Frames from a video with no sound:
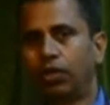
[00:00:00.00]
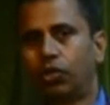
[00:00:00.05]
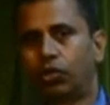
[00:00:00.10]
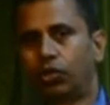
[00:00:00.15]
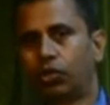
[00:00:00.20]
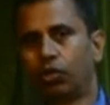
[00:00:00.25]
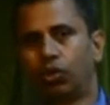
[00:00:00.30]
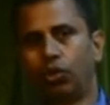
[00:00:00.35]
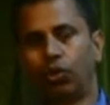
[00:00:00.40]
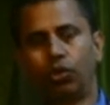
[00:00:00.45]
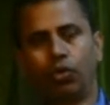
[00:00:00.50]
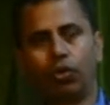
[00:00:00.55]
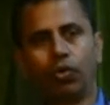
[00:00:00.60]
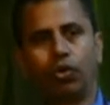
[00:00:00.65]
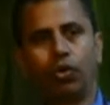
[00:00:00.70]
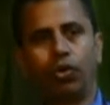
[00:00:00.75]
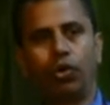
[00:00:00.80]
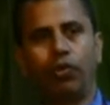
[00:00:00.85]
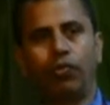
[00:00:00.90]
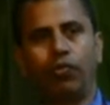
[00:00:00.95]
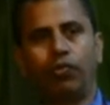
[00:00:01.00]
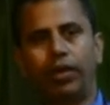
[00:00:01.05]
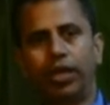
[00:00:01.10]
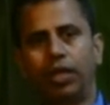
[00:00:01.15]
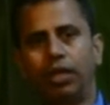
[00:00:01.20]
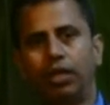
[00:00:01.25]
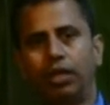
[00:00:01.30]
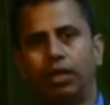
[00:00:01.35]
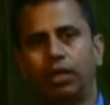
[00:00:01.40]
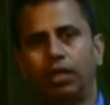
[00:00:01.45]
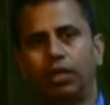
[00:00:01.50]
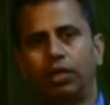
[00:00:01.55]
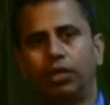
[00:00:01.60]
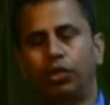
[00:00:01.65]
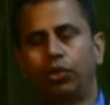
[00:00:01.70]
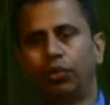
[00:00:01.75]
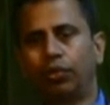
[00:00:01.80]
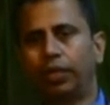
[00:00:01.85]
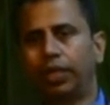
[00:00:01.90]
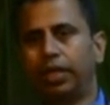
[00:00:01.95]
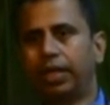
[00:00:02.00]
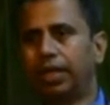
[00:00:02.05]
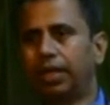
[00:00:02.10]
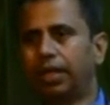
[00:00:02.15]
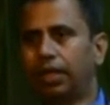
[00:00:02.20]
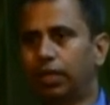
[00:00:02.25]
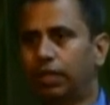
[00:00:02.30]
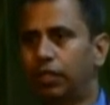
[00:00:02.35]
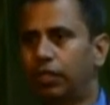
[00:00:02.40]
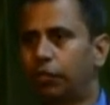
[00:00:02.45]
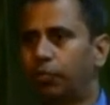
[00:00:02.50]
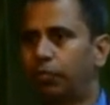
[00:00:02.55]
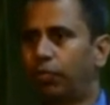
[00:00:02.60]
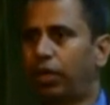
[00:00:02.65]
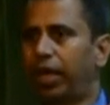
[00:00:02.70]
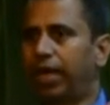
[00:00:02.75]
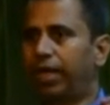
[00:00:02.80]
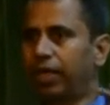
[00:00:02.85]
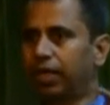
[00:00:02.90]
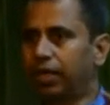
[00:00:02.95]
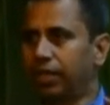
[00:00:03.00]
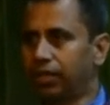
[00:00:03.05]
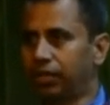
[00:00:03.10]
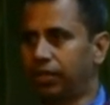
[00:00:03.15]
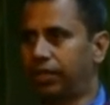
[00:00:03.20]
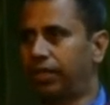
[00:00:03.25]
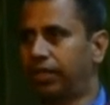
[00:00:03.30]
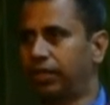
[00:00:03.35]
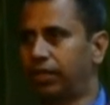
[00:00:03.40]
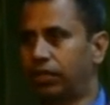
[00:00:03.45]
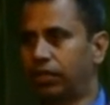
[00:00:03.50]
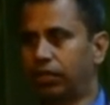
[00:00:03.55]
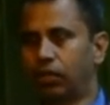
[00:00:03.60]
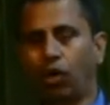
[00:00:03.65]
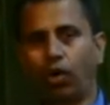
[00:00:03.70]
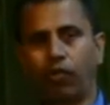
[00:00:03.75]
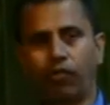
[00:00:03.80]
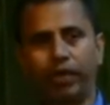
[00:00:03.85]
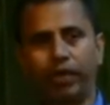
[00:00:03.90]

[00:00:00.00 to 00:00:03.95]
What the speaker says: So when you hear sporadic incidents of